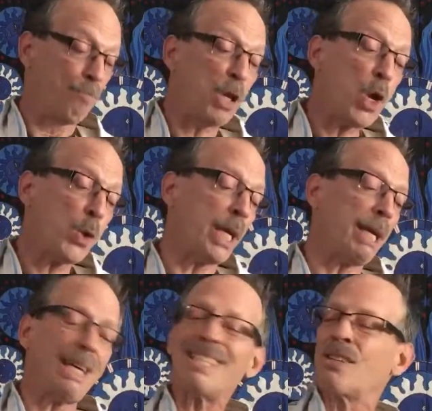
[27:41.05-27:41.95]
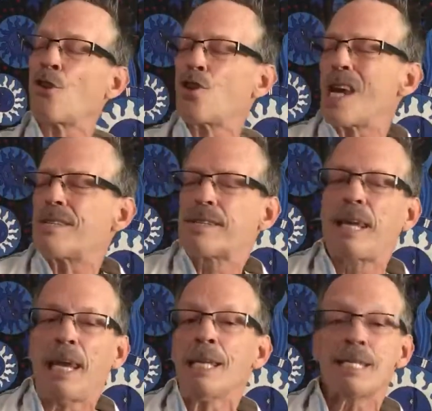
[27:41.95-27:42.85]
Beauty isn't just
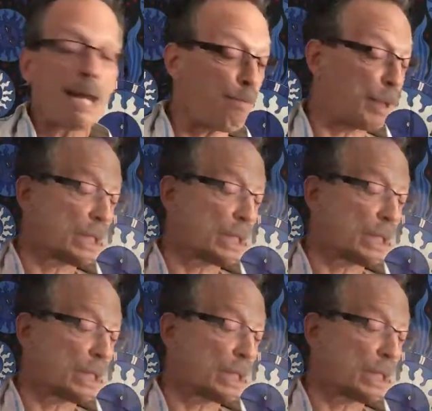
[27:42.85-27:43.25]
skin deep,